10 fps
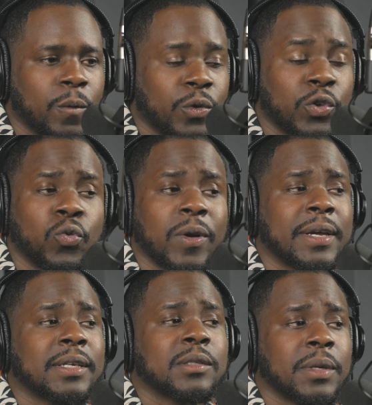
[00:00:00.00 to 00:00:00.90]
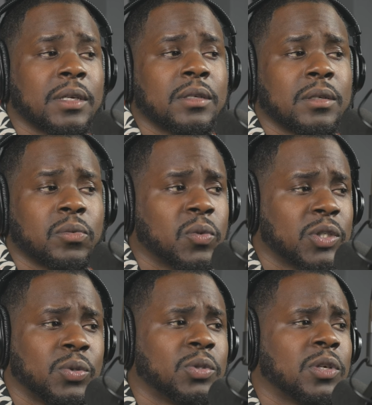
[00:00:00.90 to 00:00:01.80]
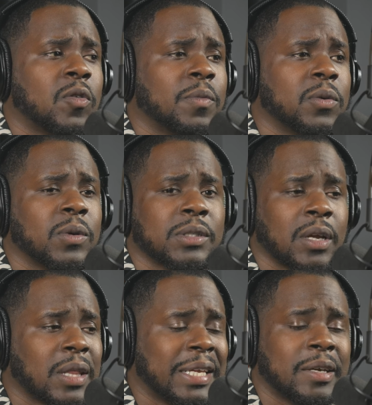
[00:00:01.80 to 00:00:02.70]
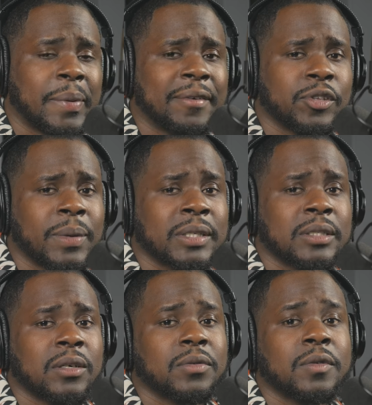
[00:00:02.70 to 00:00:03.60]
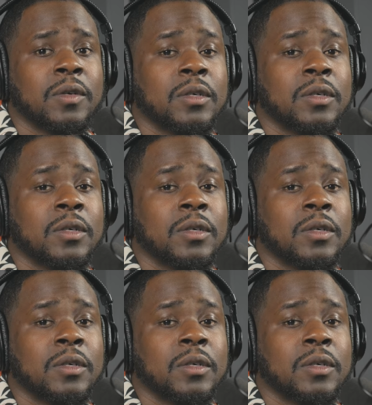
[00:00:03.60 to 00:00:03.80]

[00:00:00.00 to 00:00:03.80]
you raised me, and what you told me was to clean up after myself